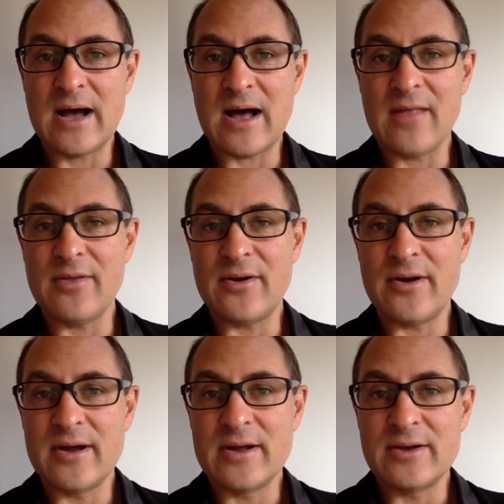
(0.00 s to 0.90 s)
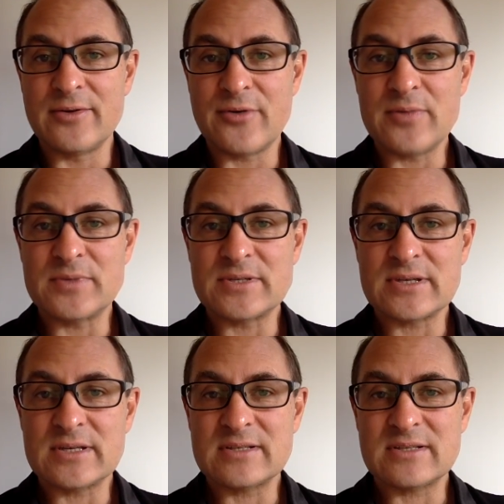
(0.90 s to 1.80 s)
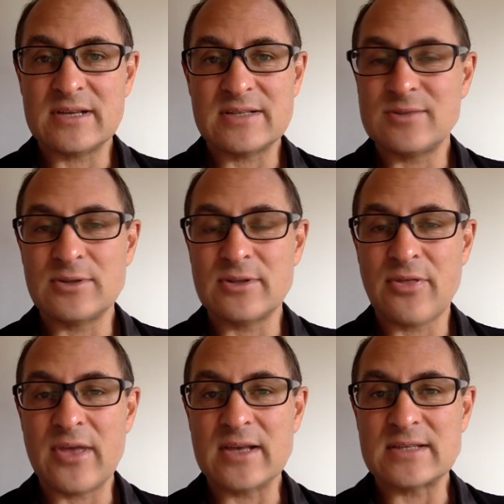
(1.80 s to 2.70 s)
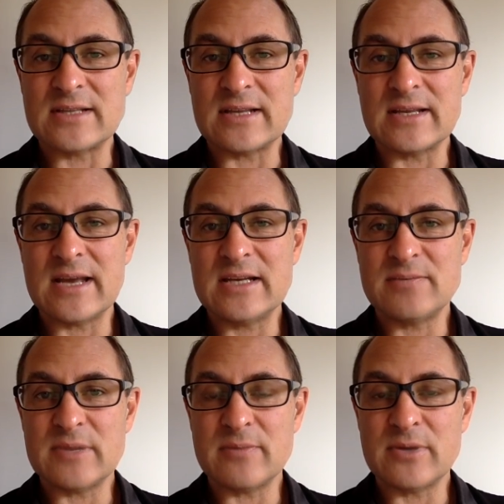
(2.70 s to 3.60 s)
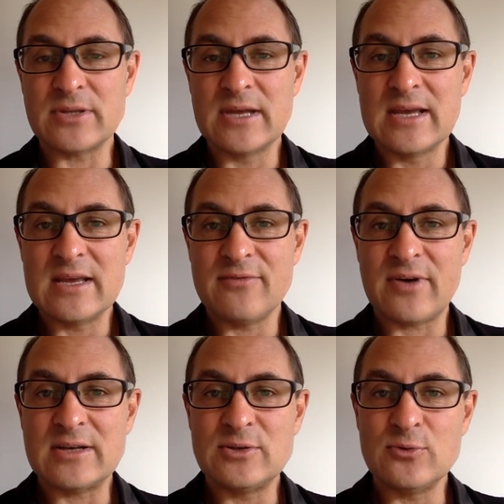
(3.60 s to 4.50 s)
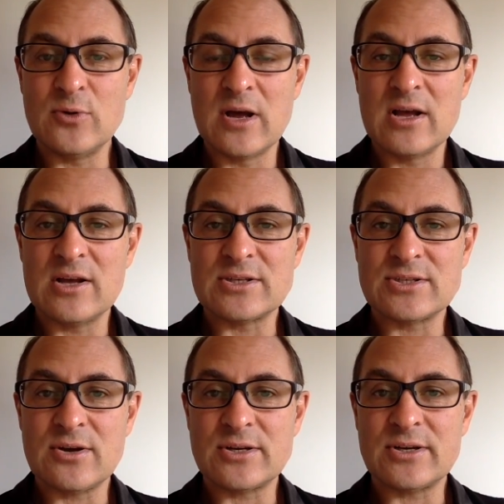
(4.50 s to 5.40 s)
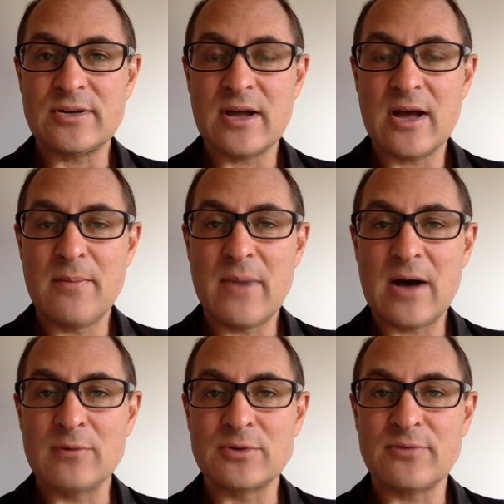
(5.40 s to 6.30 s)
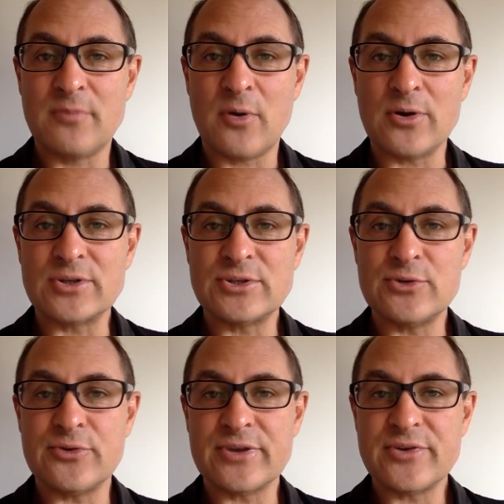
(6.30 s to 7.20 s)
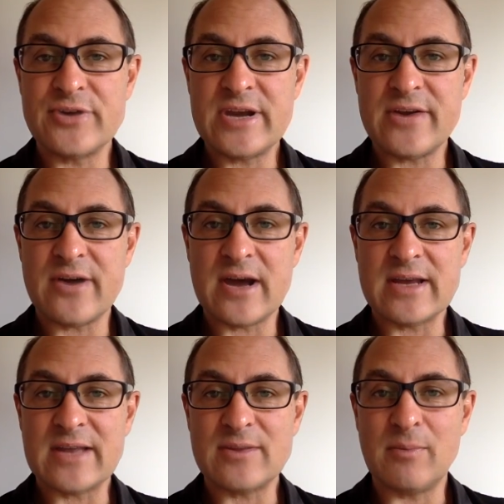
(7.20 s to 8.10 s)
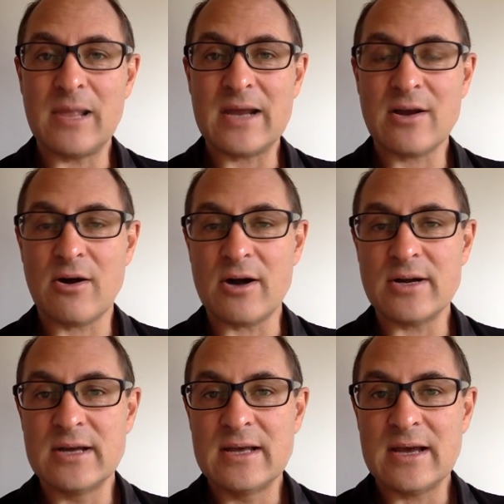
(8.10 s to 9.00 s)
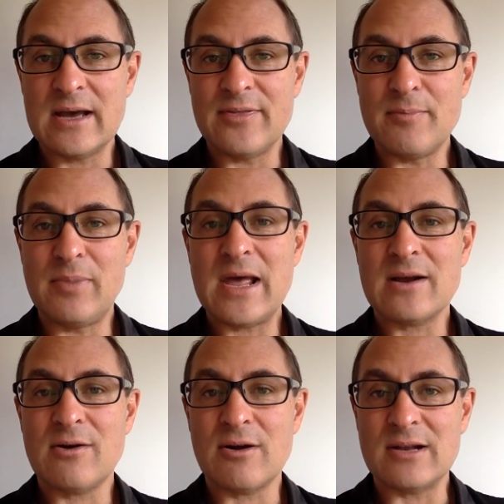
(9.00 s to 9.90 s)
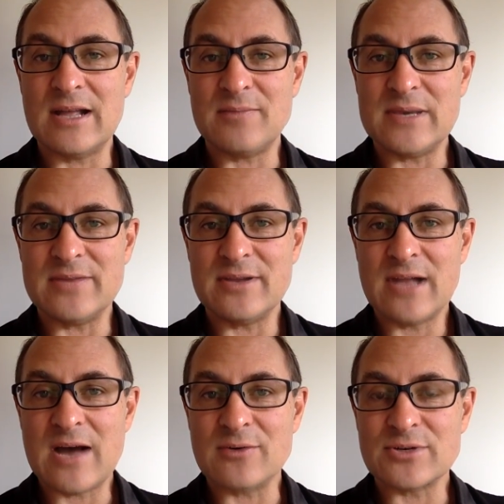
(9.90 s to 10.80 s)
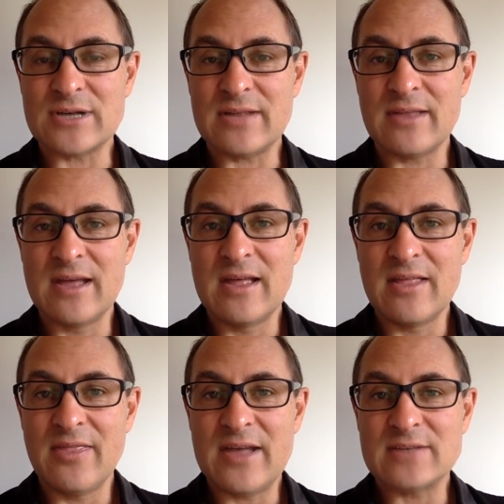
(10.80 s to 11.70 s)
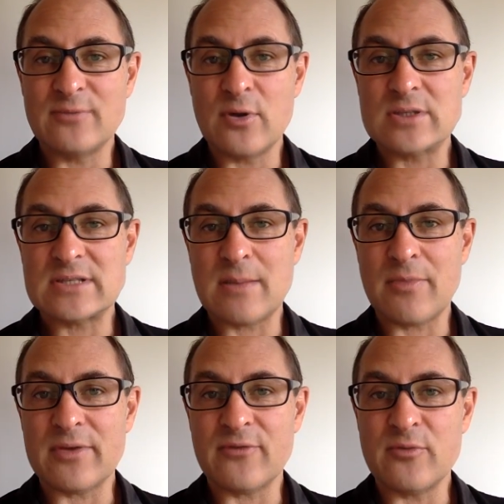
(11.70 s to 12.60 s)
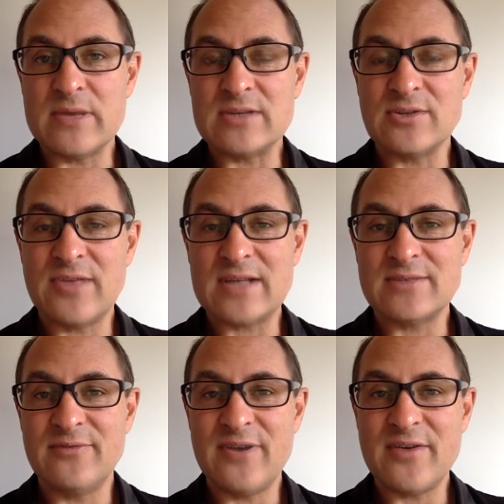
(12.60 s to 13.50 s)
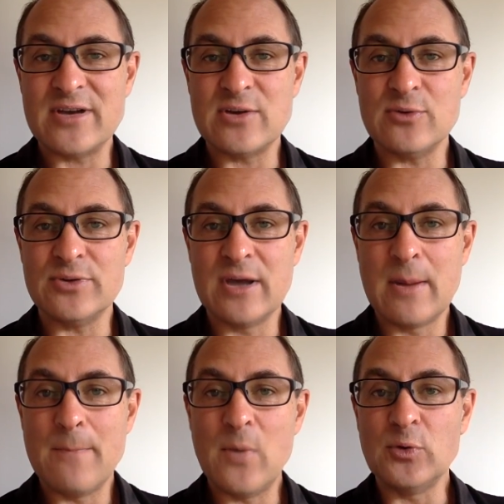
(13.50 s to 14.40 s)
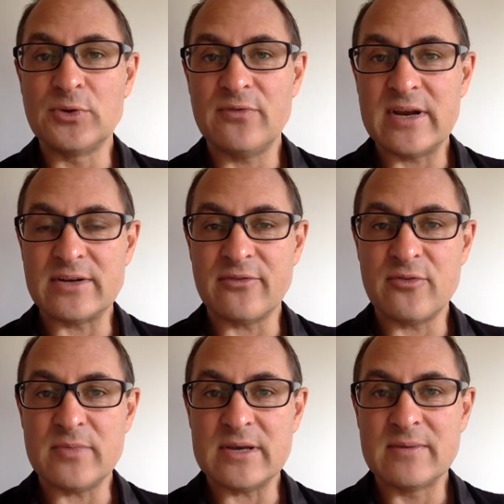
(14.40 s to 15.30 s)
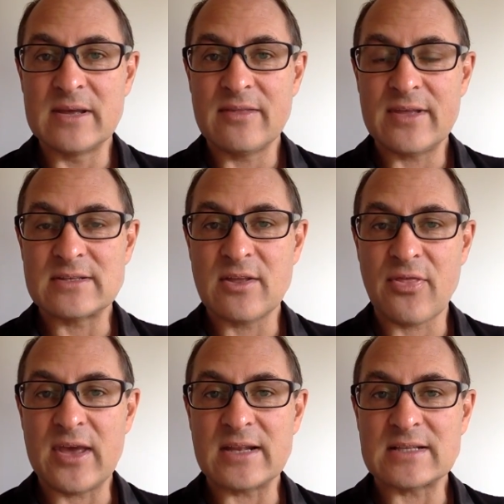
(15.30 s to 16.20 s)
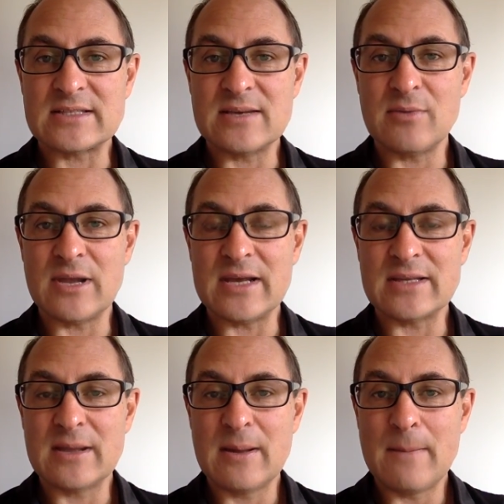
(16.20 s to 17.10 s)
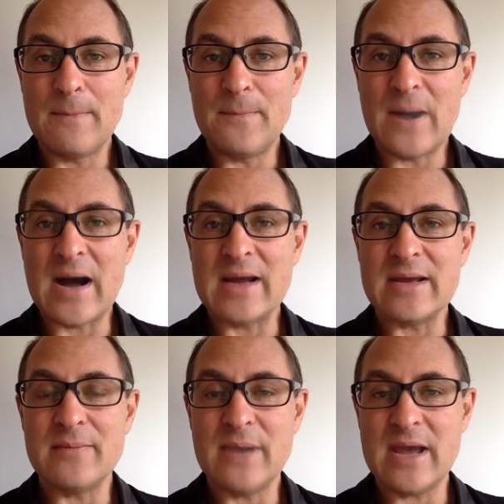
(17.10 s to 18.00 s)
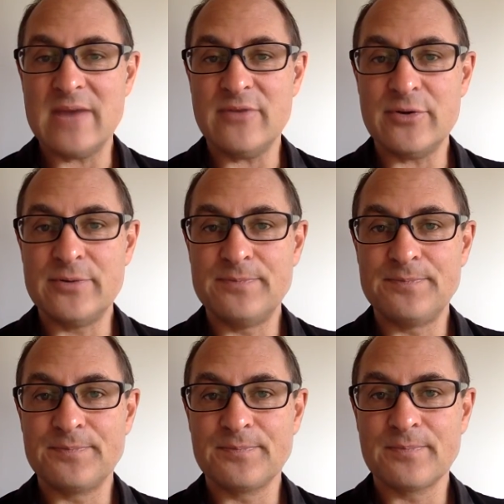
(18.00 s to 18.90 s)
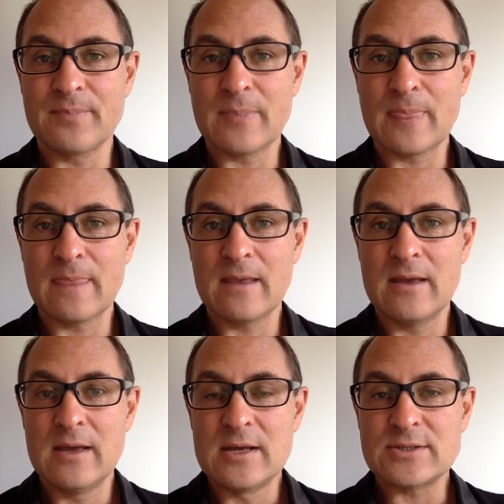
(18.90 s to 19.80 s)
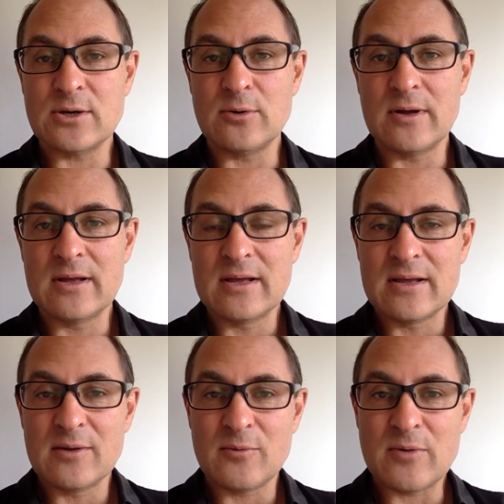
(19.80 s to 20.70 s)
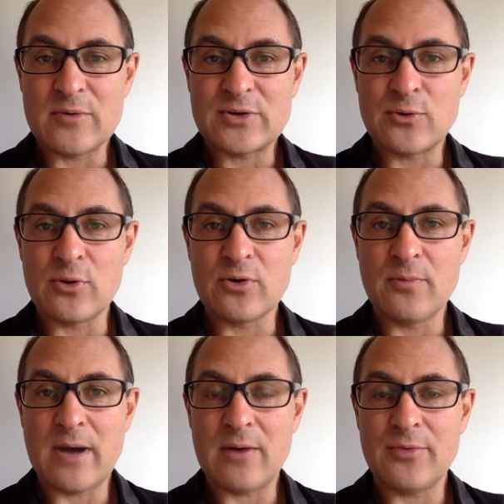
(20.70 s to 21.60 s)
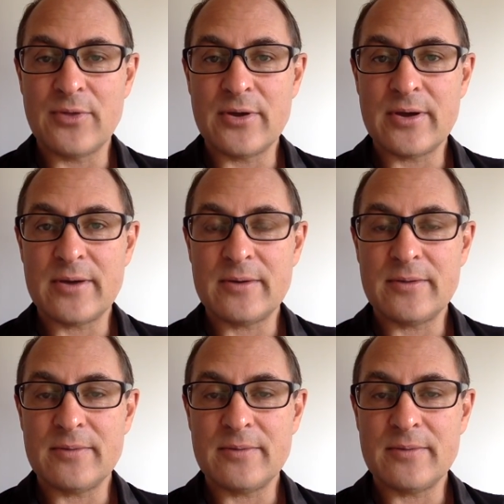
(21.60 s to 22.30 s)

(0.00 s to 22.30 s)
other trips, it's not the things that engage me. But if I do a certain amount of points during a year, I get the black card, and the black card let me in the lounge, and that's worth something for me. So that's a very good motivator for me. That's a thing that stimulates my behavior. So when we talk about the